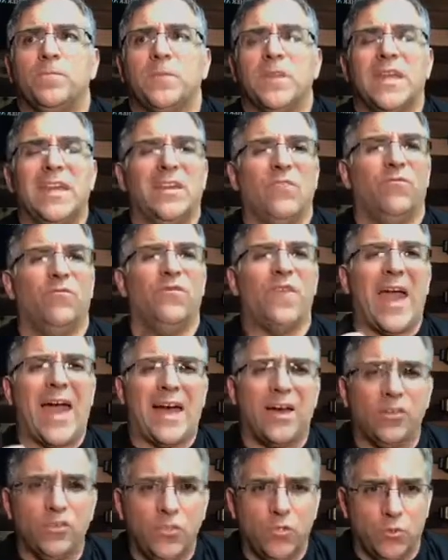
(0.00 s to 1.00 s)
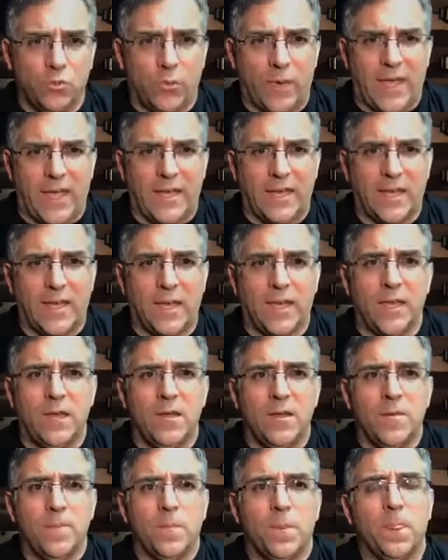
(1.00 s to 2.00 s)
evaluating
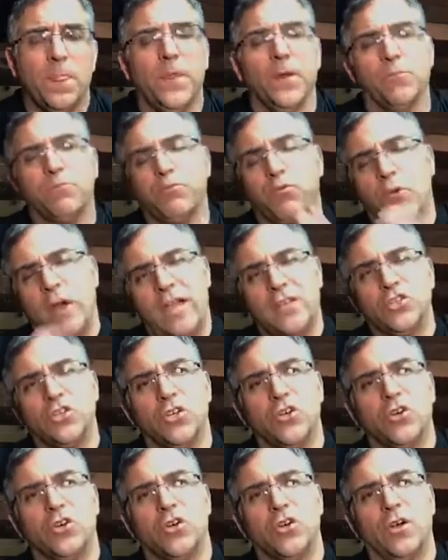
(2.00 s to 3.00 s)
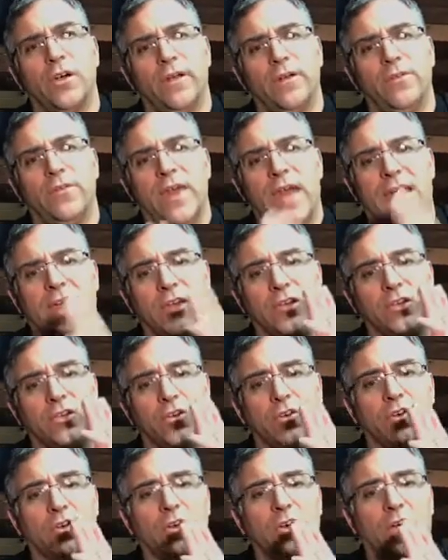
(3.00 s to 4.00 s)
the pressure that
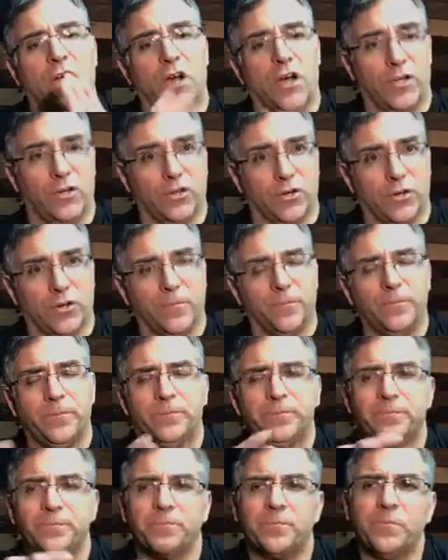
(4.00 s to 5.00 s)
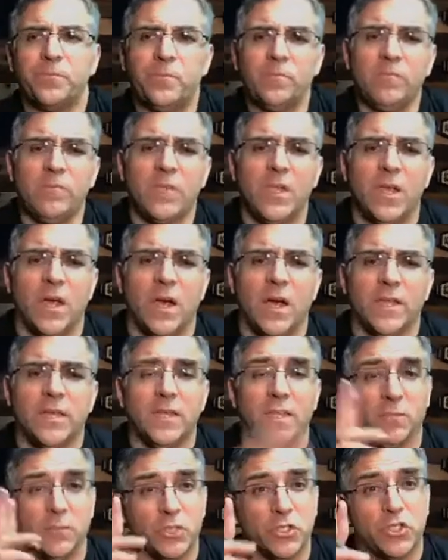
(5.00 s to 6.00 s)
you're under?
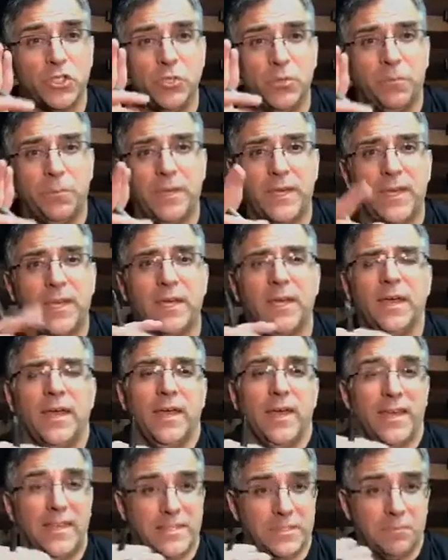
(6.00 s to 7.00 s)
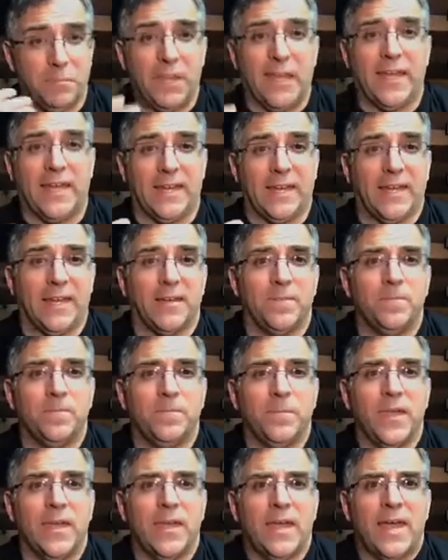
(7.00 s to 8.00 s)
Number 2P is planning.
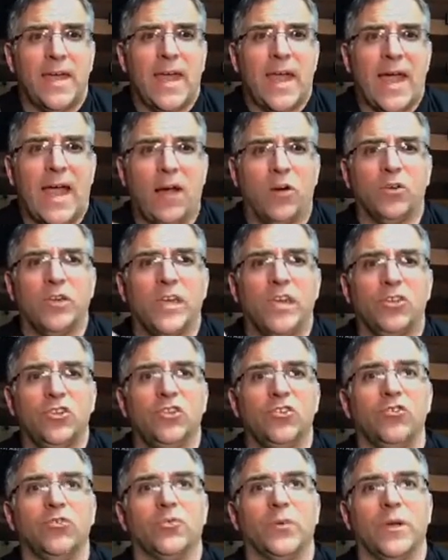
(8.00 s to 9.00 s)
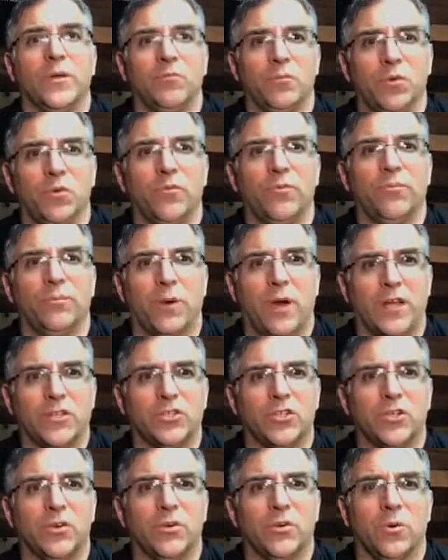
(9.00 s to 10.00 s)
How can you remove
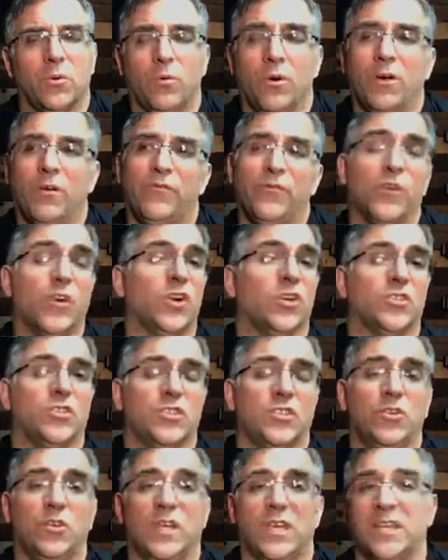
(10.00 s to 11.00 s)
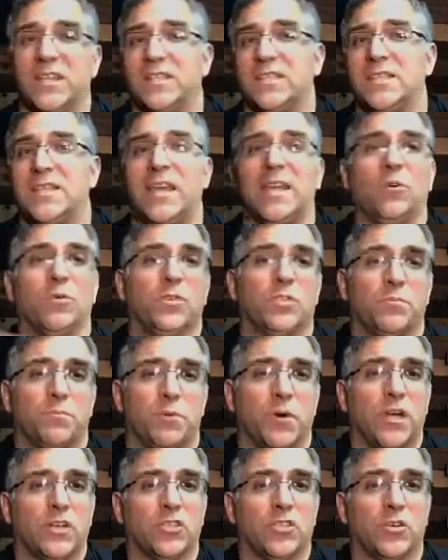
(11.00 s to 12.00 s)
pressure? Well, first, you could extinguish
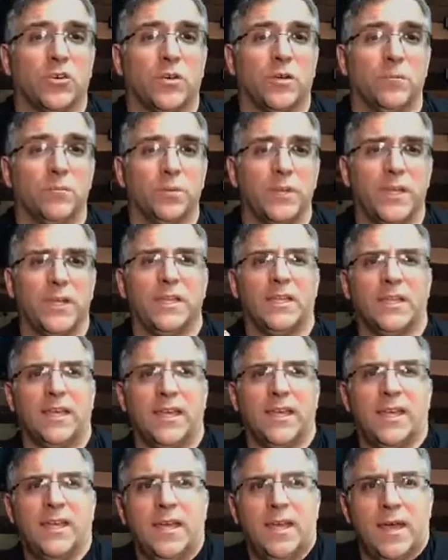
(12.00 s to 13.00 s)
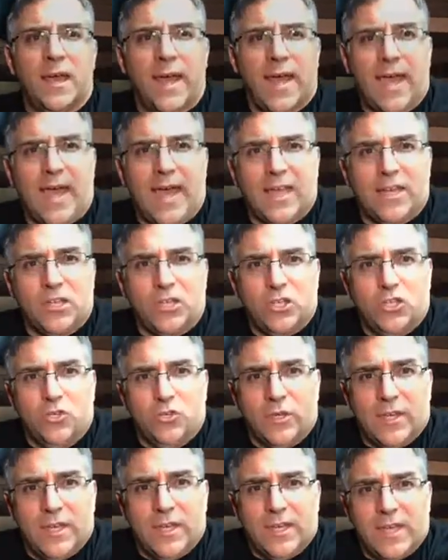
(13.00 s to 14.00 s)
pressure completely, and you
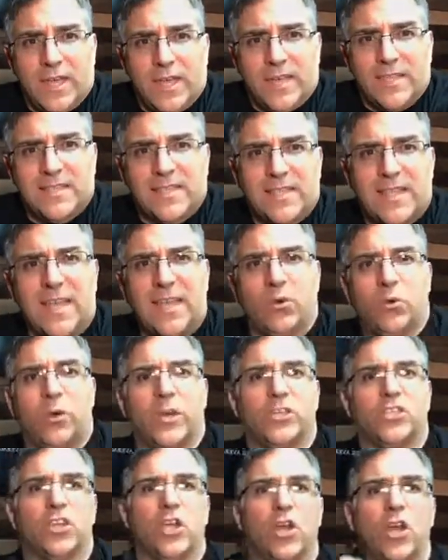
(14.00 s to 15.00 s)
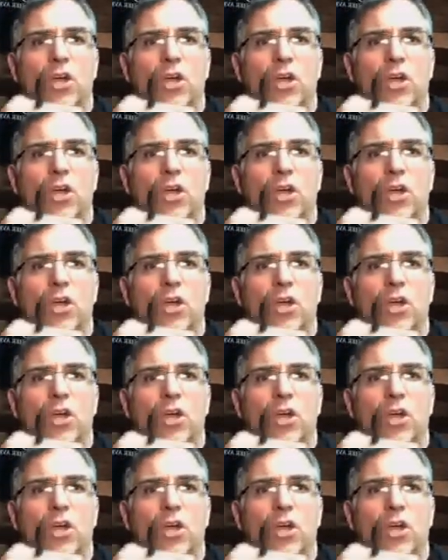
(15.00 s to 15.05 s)
could extinguish